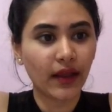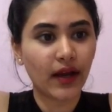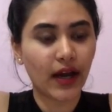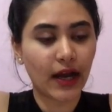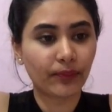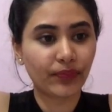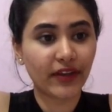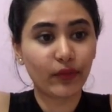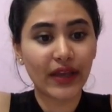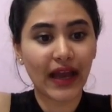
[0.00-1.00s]
Um, if
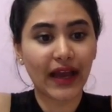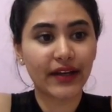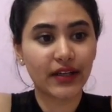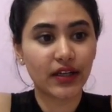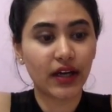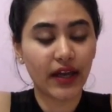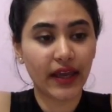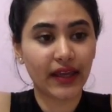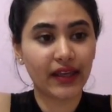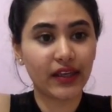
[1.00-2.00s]
we had
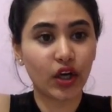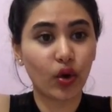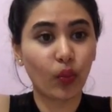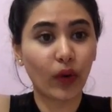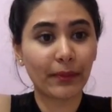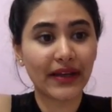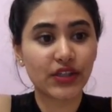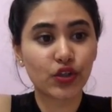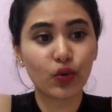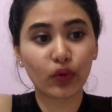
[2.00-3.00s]
a 1 by
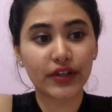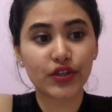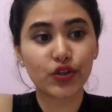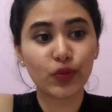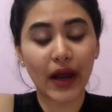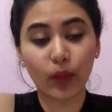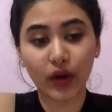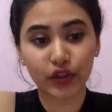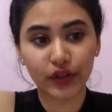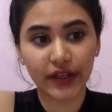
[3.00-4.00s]
2 or a 2 by
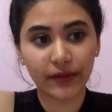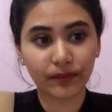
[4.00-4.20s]
1 grid,